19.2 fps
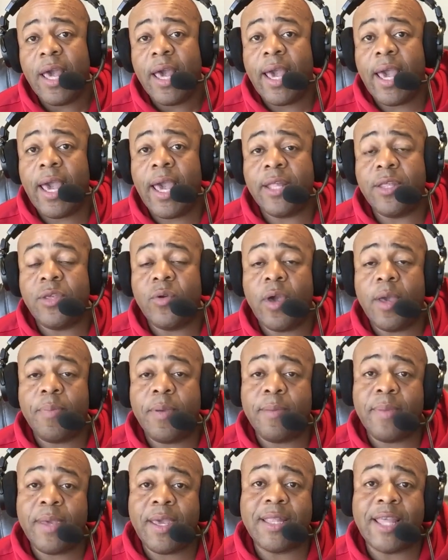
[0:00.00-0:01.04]
and
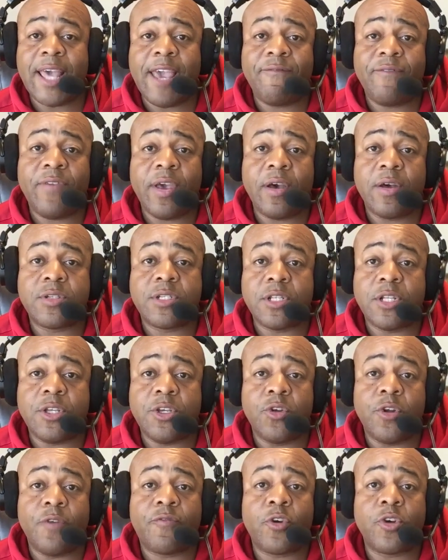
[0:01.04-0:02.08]
UAPB they fell to the
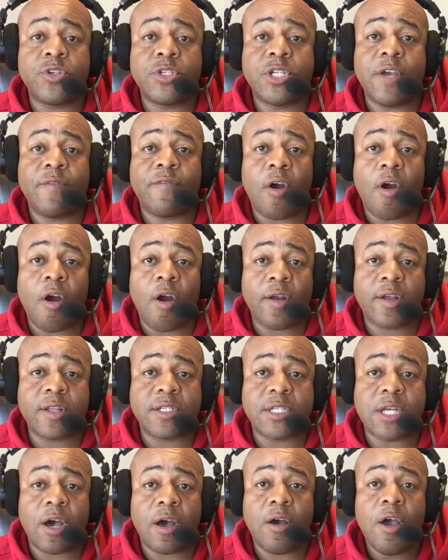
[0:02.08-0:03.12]
University of
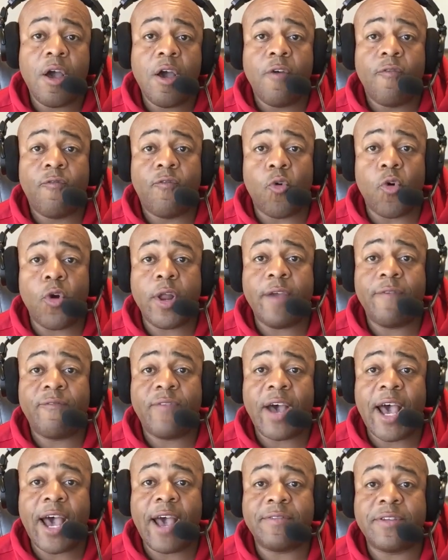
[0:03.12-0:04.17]
Arkansas
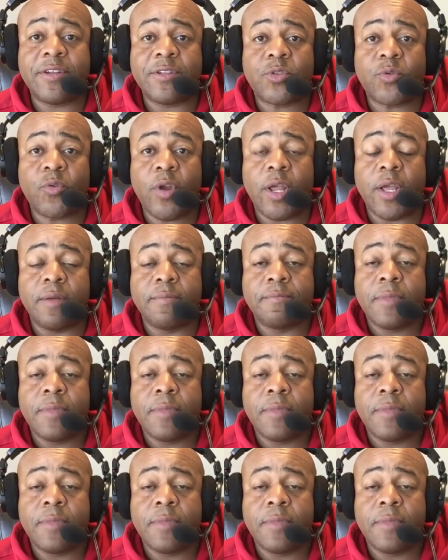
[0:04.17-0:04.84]
45 to 3.